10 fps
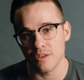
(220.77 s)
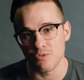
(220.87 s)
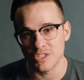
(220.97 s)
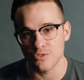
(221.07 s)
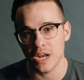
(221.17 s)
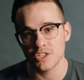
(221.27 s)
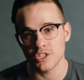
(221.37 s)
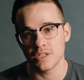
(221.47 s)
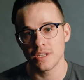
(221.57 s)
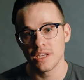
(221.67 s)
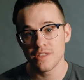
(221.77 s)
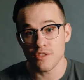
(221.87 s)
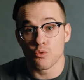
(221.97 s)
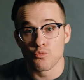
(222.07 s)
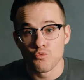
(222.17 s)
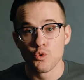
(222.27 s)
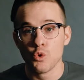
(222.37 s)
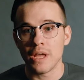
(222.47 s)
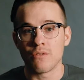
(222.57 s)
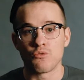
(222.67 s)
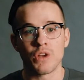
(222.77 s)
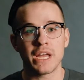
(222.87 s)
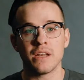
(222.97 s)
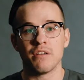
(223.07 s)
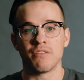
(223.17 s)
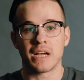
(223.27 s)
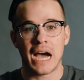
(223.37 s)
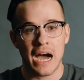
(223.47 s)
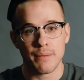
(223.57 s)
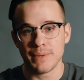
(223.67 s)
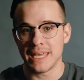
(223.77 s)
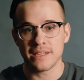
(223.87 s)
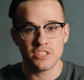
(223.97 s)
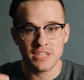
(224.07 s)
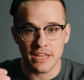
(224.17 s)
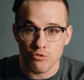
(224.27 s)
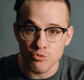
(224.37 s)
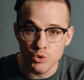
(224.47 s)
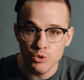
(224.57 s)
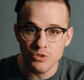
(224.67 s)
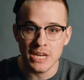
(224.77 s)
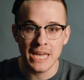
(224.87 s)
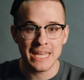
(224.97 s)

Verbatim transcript: and resurrection that the rule and reign of God began to take root